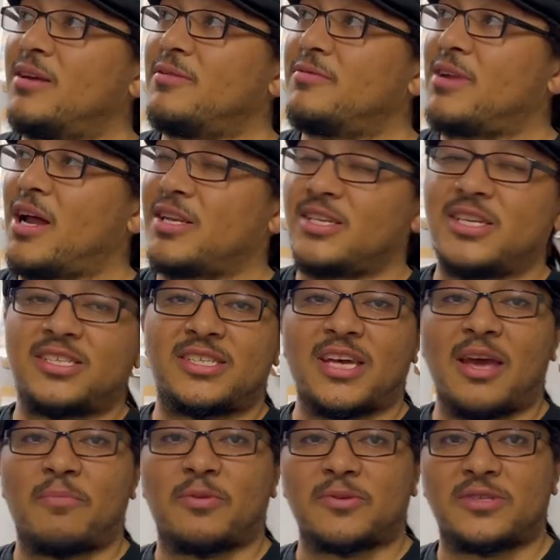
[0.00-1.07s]
not to
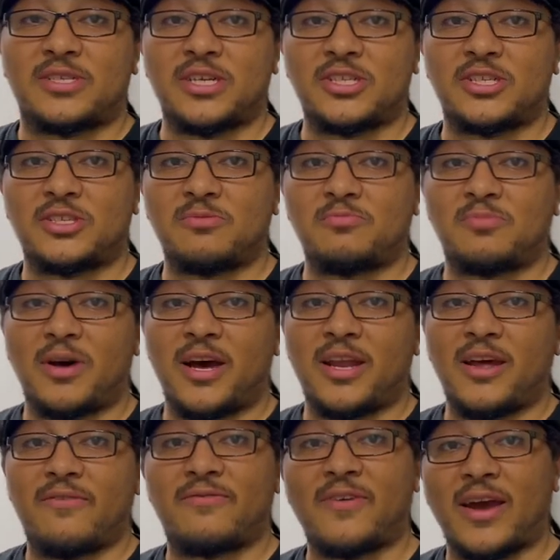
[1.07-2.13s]
say precision, but
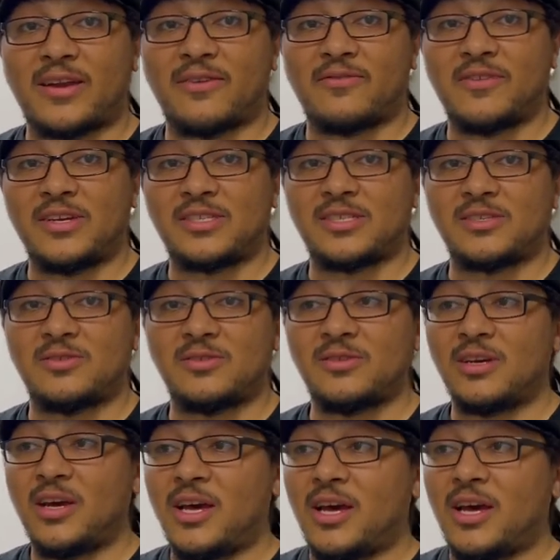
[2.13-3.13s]
effectiveness and,